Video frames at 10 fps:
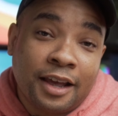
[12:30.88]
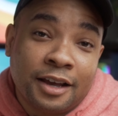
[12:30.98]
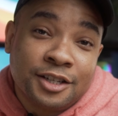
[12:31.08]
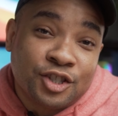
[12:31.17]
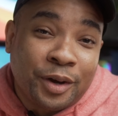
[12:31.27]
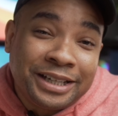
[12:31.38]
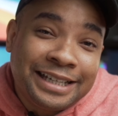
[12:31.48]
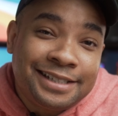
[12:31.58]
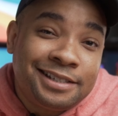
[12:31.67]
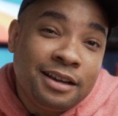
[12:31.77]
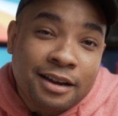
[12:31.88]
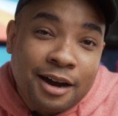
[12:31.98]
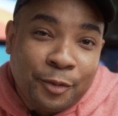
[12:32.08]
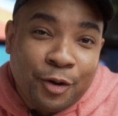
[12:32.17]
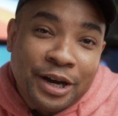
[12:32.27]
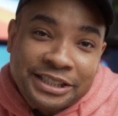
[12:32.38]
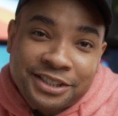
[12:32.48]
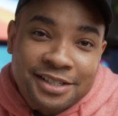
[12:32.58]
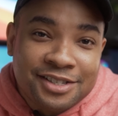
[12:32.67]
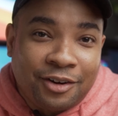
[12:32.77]
So I did see a couple
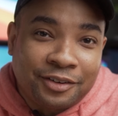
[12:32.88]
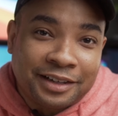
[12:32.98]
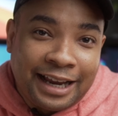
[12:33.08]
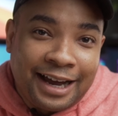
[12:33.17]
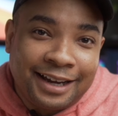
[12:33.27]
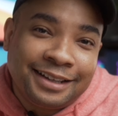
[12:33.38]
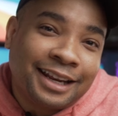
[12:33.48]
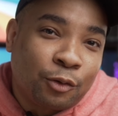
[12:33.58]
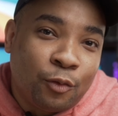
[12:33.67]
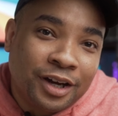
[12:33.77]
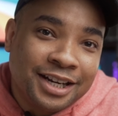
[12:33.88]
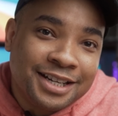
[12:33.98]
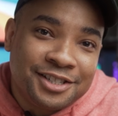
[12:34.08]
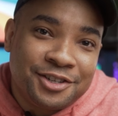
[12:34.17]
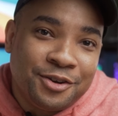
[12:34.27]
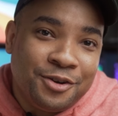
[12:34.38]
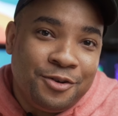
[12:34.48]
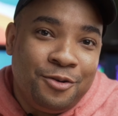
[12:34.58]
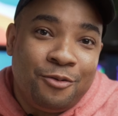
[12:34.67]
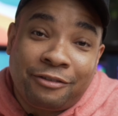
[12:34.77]
questions online that I wanted to
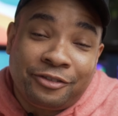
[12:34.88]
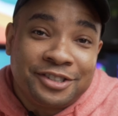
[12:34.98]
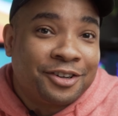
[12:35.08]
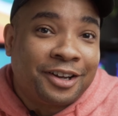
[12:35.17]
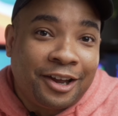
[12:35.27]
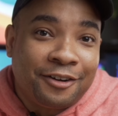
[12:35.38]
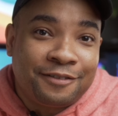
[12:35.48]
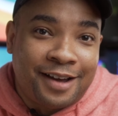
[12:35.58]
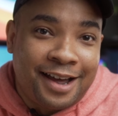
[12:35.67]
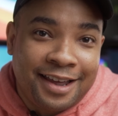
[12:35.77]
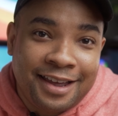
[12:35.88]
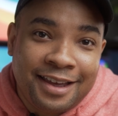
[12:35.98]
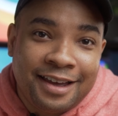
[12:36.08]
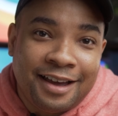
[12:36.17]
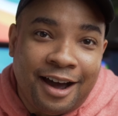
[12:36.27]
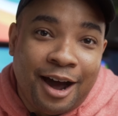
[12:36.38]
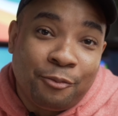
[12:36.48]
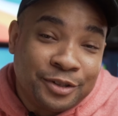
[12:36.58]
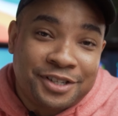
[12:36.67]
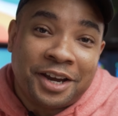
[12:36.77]
reference or clarify
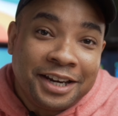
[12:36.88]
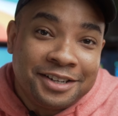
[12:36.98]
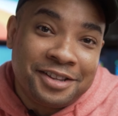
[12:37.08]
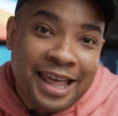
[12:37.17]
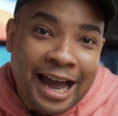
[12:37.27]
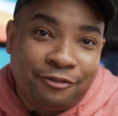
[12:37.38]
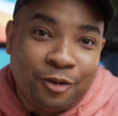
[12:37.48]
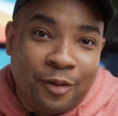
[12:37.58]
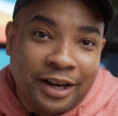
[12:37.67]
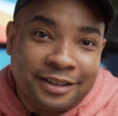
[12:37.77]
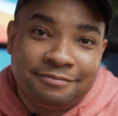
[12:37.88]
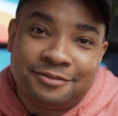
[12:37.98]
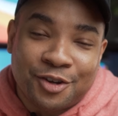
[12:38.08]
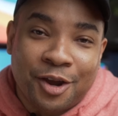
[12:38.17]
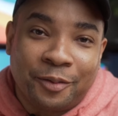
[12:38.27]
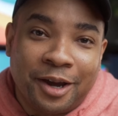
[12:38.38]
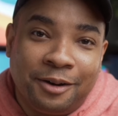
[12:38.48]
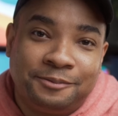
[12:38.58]
pertaining to the Alpha 1. So here we go.